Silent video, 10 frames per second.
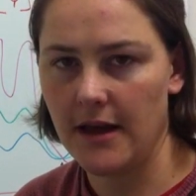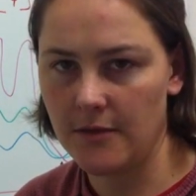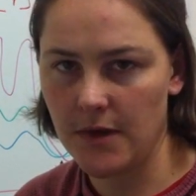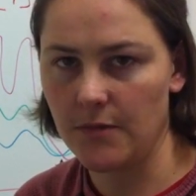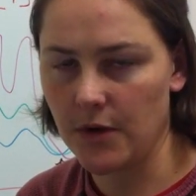
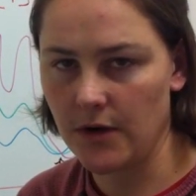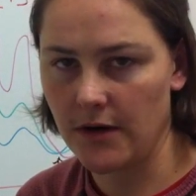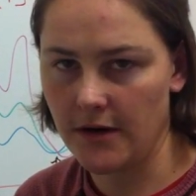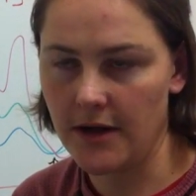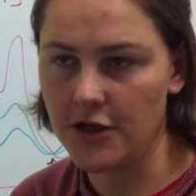end
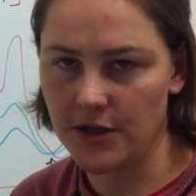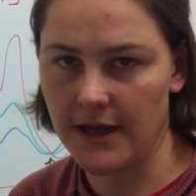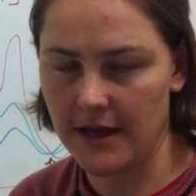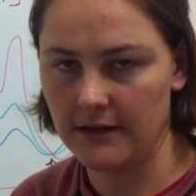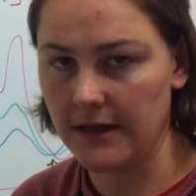member, each of the
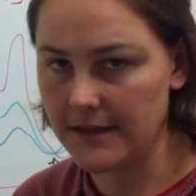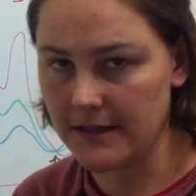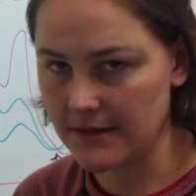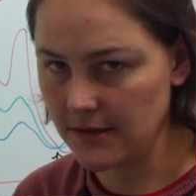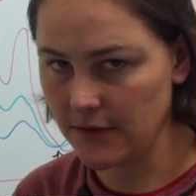analytes
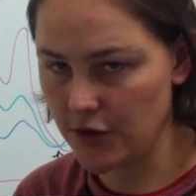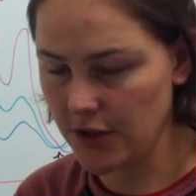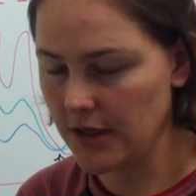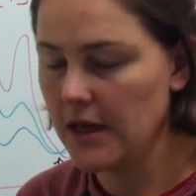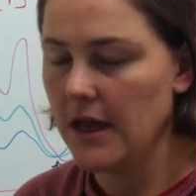in
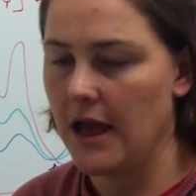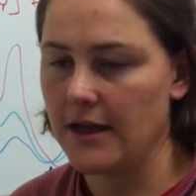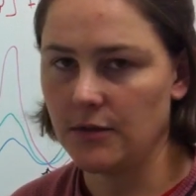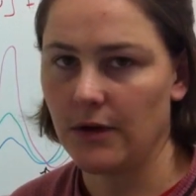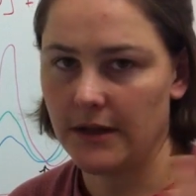solution,
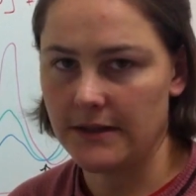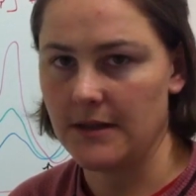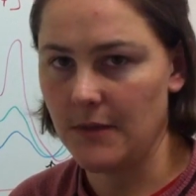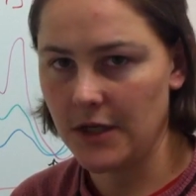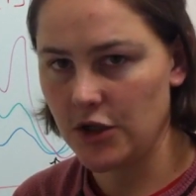as well as
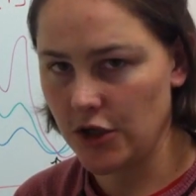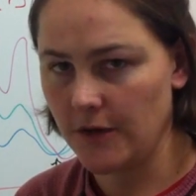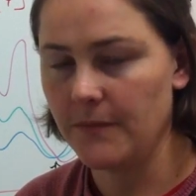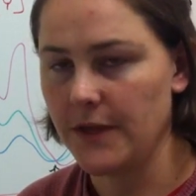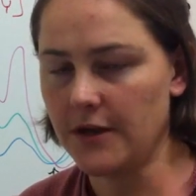the
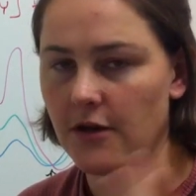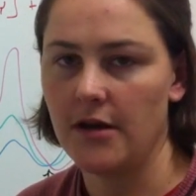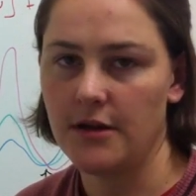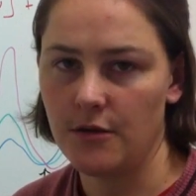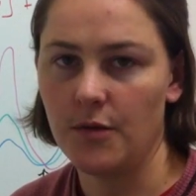mixture, then
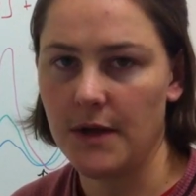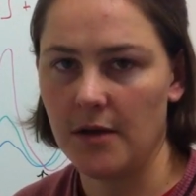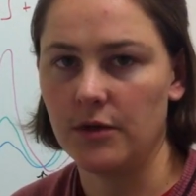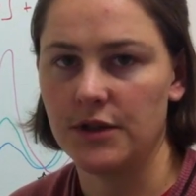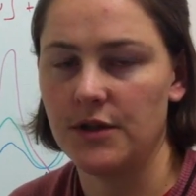you would be
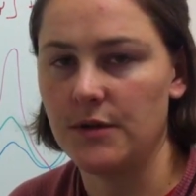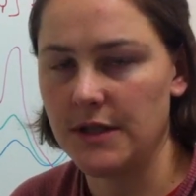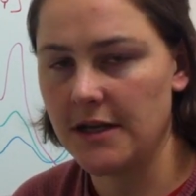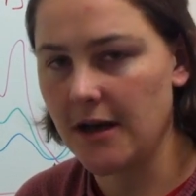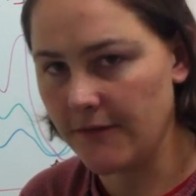able to
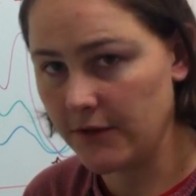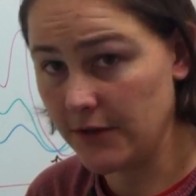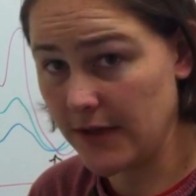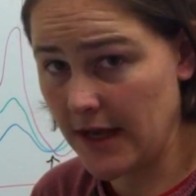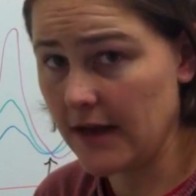
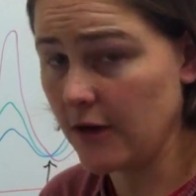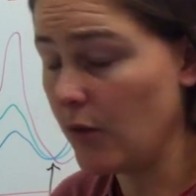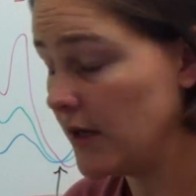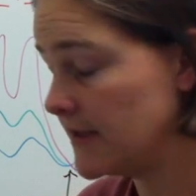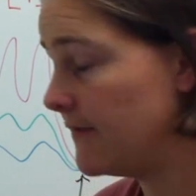deconvolute that and
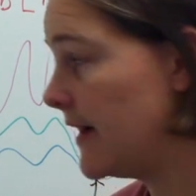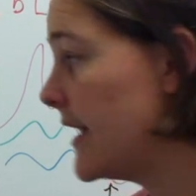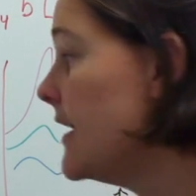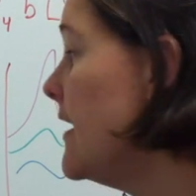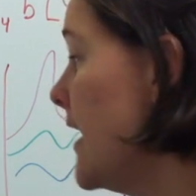quantify
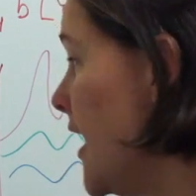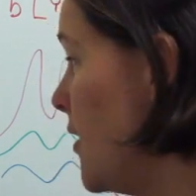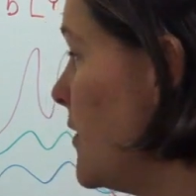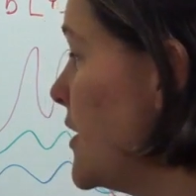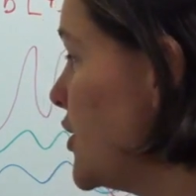
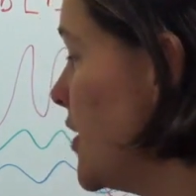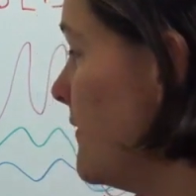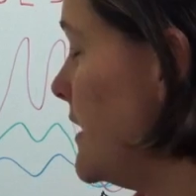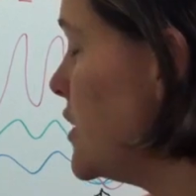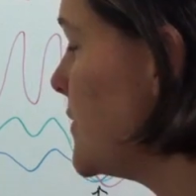how much
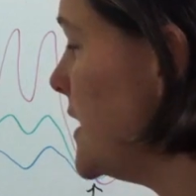of each